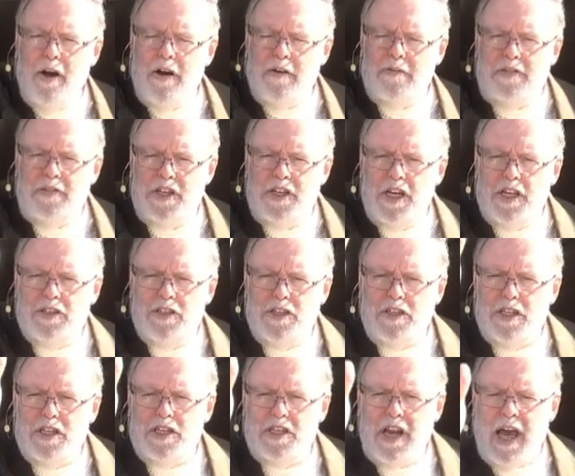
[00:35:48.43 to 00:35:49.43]
of
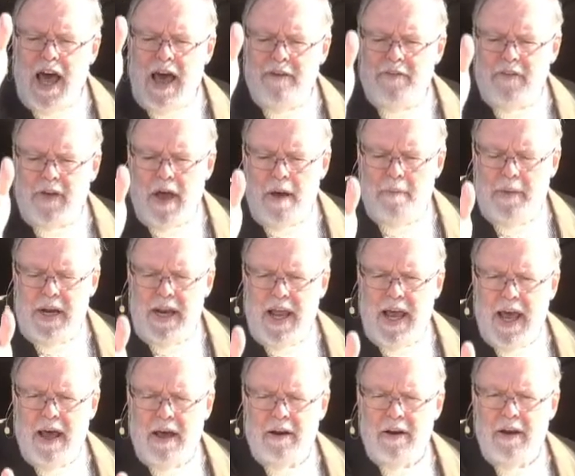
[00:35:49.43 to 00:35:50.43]
Jesus' life coming
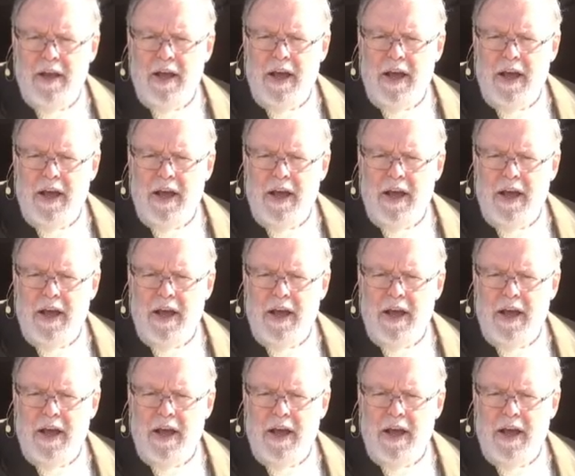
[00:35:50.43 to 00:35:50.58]
down